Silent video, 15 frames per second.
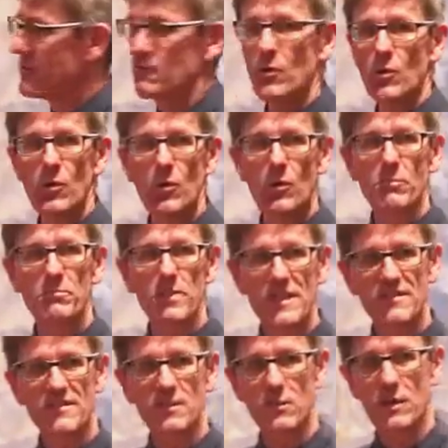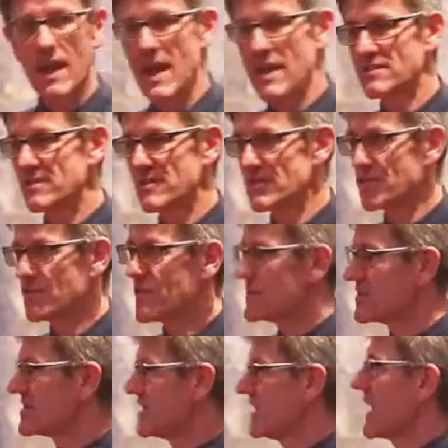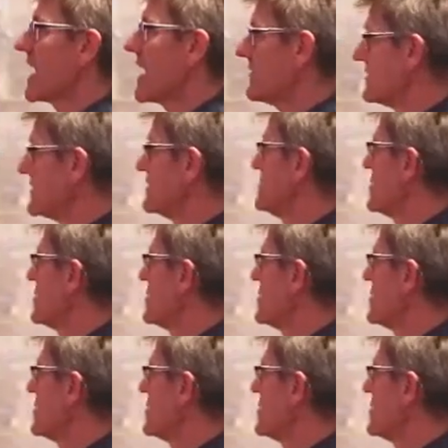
for B-cell cancers that still have this